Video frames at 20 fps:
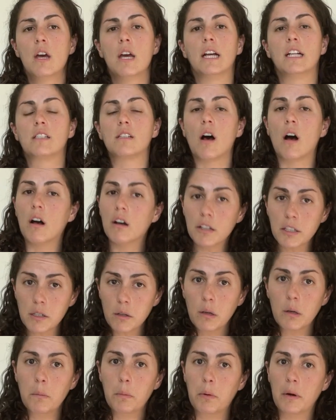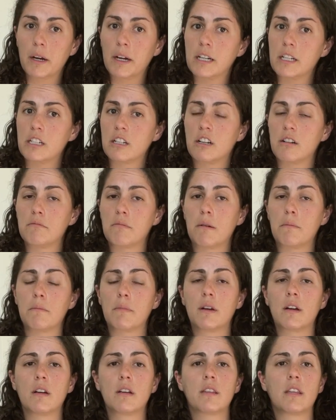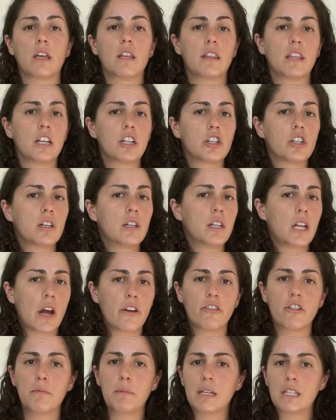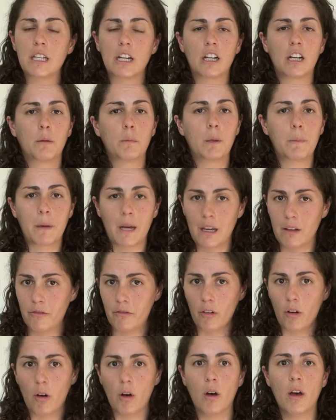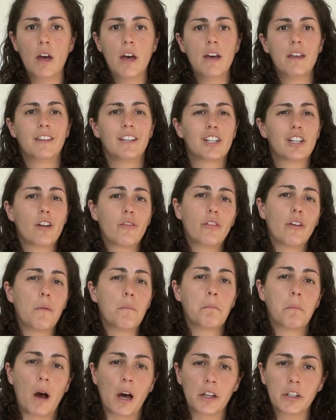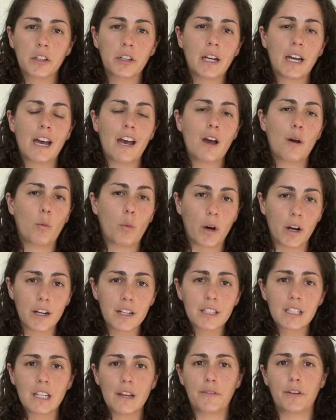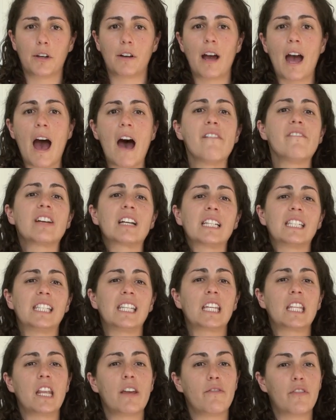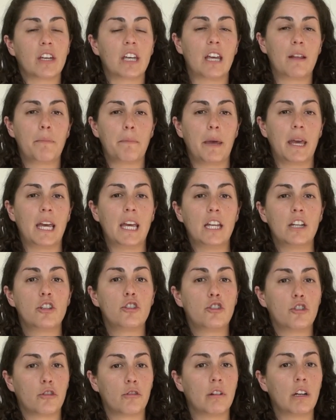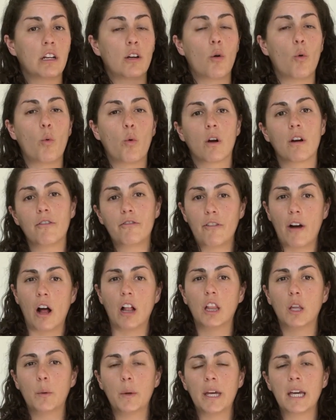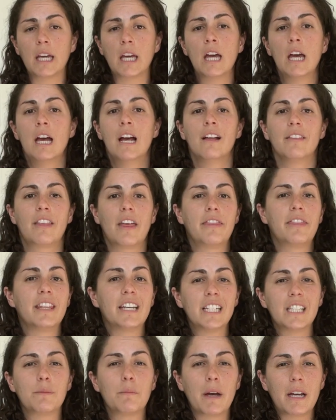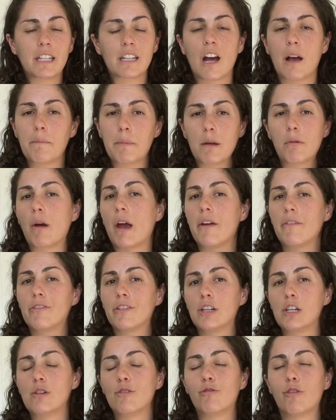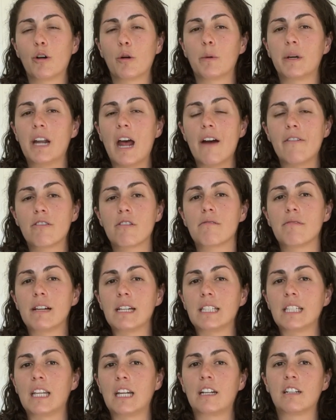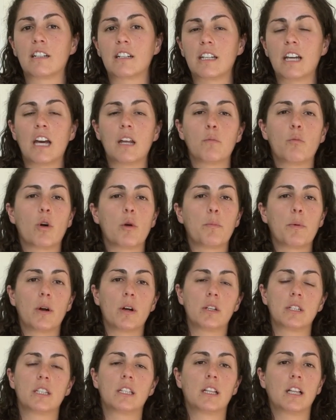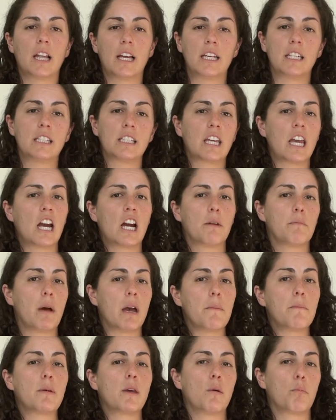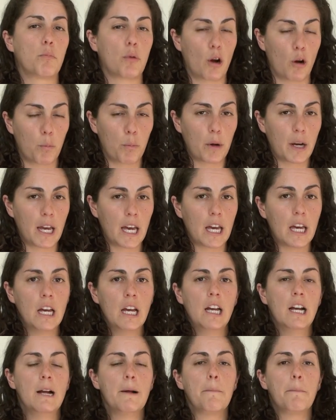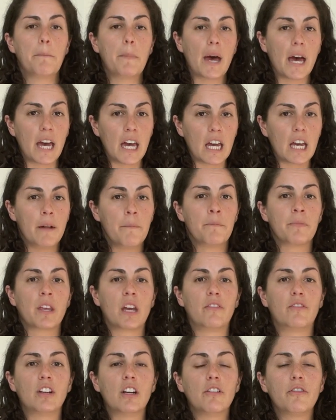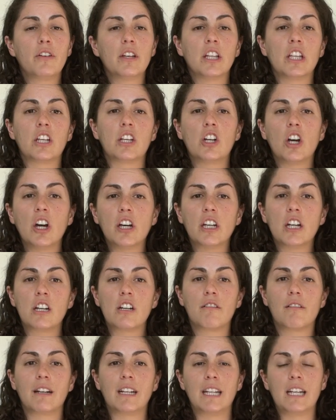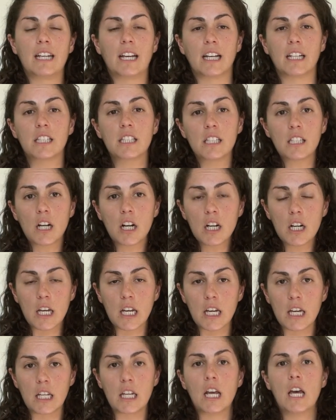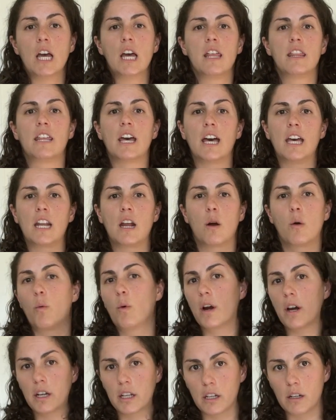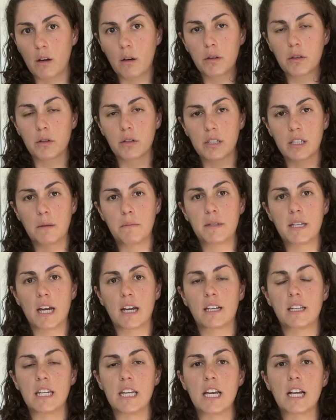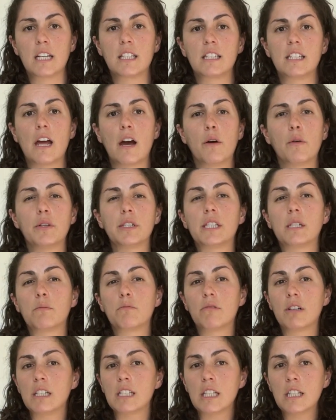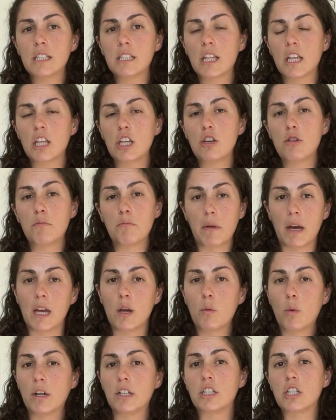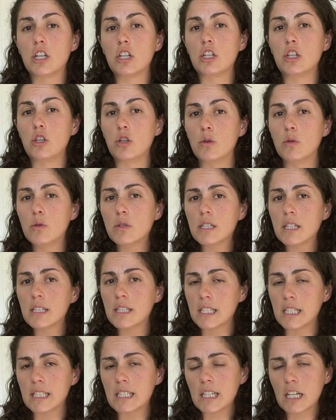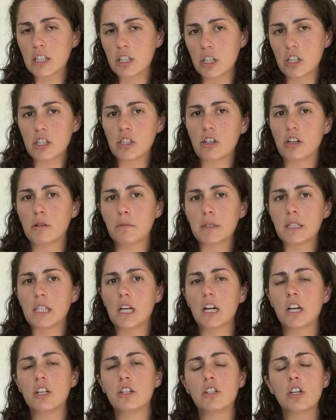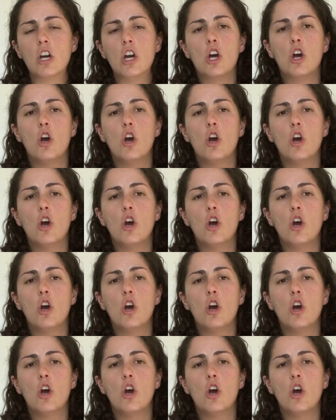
It's also important to remember that this should never be terribly painful. This should feel moderate at worst. If you're having significant pain during or following, then this might not be right for you for whatever reason, and again, more personalized care might be appropriate. But if you're feeling good and you're ready to get started, then we're going to go through some techniques. Now, some reasons that you might want to use C-section scar massage.